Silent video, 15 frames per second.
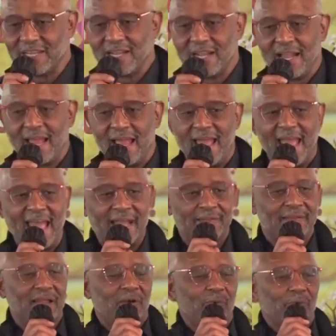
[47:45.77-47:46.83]
had,
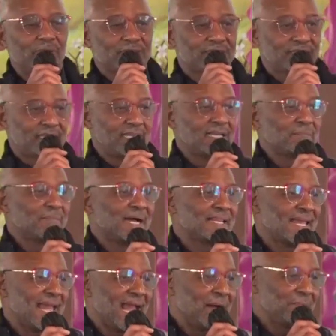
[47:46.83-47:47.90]
was killed by the
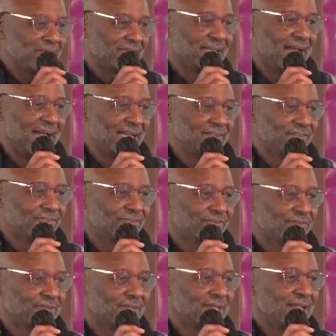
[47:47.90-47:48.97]
Amalekites.
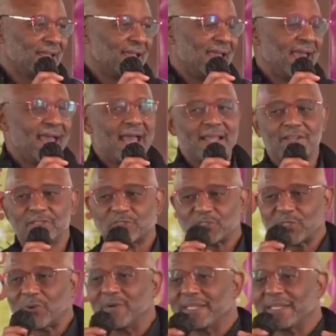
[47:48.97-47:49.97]
And the story came to